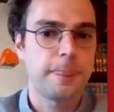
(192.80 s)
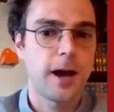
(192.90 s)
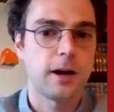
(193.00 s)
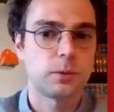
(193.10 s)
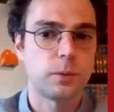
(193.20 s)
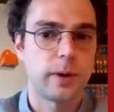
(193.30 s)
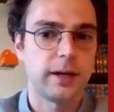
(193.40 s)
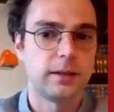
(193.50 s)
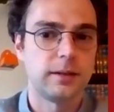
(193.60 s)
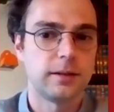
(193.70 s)

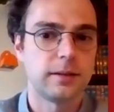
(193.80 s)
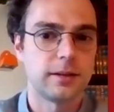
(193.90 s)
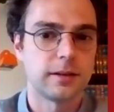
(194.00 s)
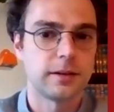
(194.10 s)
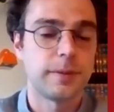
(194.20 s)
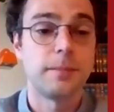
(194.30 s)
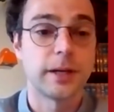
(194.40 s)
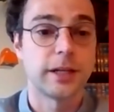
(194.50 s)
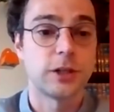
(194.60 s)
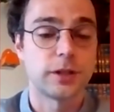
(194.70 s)
outweighed the
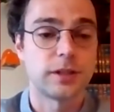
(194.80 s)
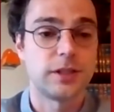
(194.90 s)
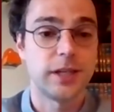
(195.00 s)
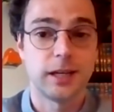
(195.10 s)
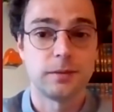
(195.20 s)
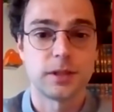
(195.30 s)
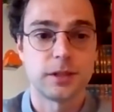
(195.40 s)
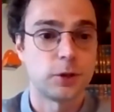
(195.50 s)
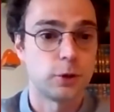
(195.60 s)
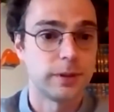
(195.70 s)
public interest in
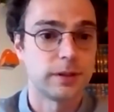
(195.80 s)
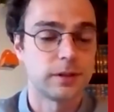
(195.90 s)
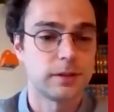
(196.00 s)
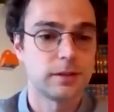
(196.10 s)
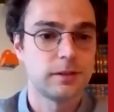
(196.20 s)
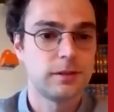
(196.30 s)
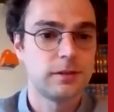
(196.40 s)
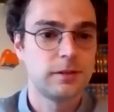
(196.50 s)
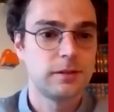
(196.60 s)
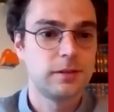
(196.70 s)
Mr. Zuma's
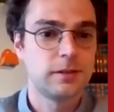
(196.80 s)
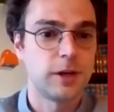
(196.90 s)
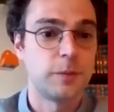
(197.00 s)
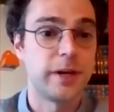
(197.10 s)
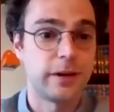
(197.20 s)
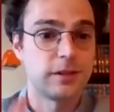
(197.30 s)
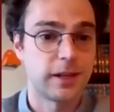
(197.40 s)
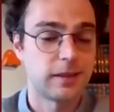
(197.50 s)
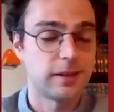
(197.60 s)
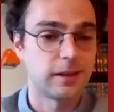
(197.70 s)
appearance
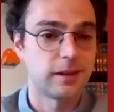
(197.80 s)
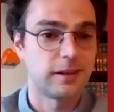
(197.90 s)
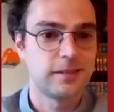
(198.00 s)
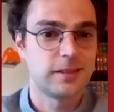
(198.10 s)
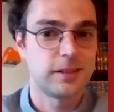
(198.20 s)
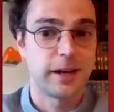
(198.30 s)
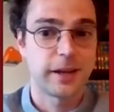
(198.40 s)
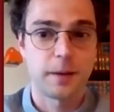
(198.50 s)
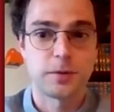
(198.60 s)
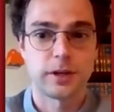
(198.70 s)
at the State
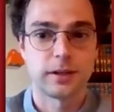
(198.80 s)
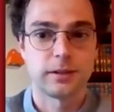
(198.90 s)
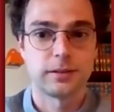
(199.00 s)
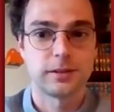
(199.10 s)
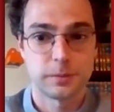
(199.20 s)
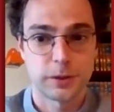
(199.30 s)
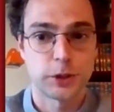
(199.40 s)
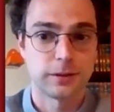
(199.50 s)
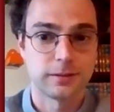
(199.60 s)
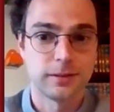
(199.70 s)
Capture
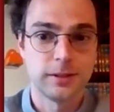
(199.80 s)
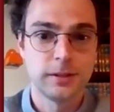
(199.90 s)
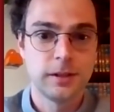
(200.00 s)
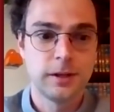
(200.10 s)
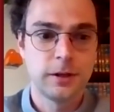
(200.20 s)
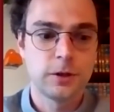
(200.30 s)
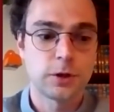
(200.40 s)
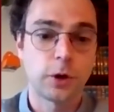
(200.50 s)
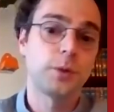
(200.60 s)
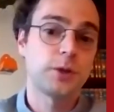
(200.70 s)
Commission.
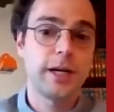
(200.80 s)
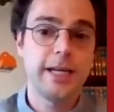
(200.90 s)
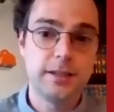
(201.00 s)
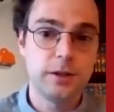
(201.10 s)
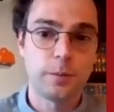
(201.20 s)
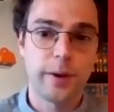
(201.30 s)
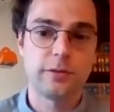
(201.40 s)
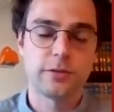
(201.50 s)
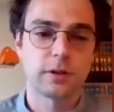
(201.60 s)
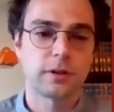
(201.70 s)
So it was not an easy debate
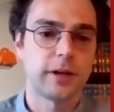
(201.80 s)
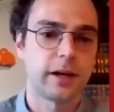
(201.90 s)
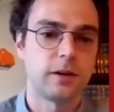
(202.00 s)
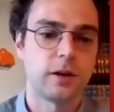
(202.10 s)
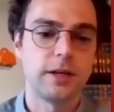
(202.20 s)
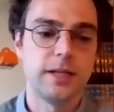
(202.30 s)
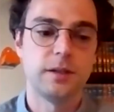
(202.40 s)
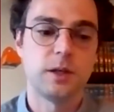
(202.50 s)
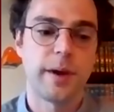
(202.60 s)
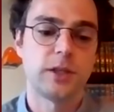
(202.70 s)

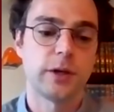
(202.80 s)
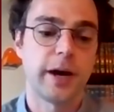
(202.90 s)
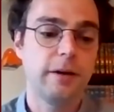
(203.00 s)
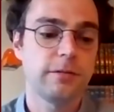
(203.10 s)
to have.